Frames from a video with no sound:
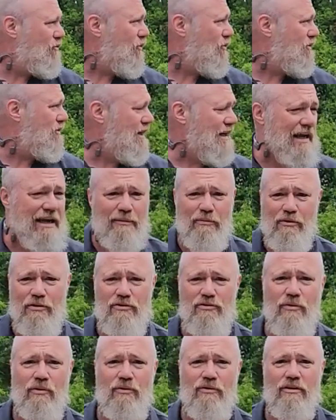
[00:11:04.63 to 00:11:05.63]
toward the
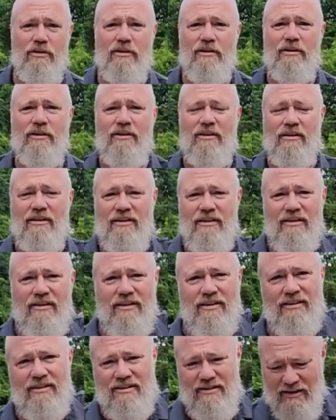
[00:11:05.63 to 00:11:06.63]
neighbors or the
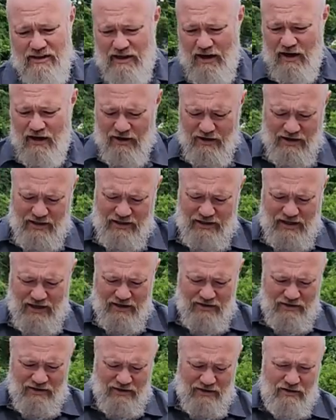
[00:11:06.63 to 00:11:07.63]
the yard at
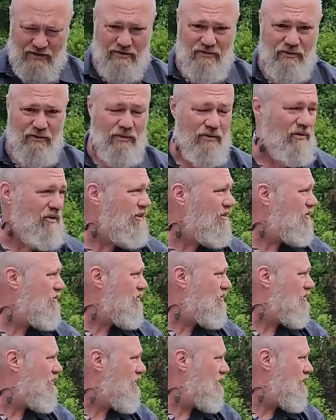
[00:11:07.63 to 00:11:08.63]
the end of the road. Well,
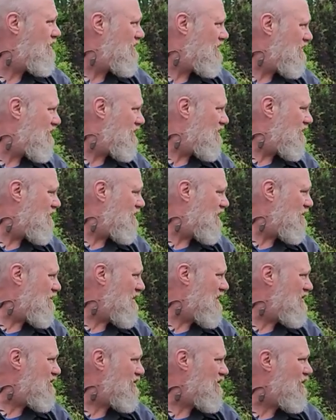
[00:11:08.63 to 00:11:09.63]
I
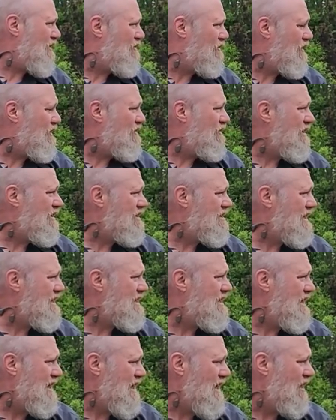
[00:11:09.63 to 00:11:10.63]
mean, it's a good 50,
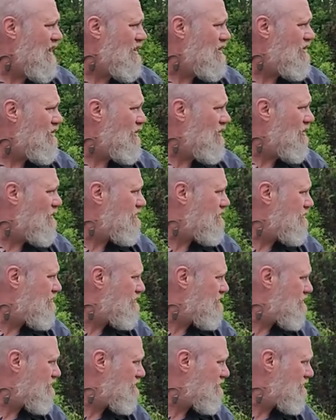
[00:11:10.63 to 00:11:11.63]
60 yards, so
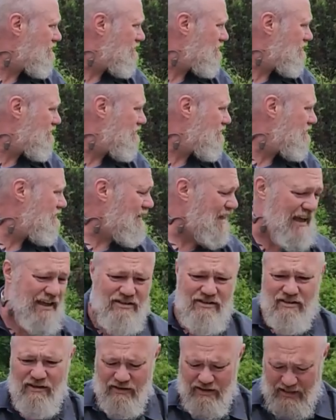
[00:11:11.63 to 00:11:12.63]

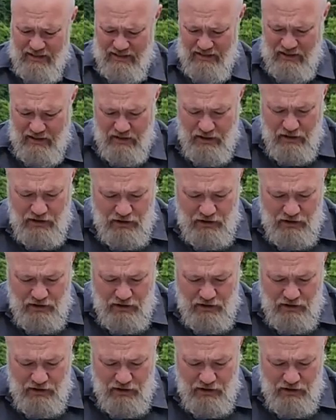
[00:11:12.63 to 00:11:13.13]
I still hit it.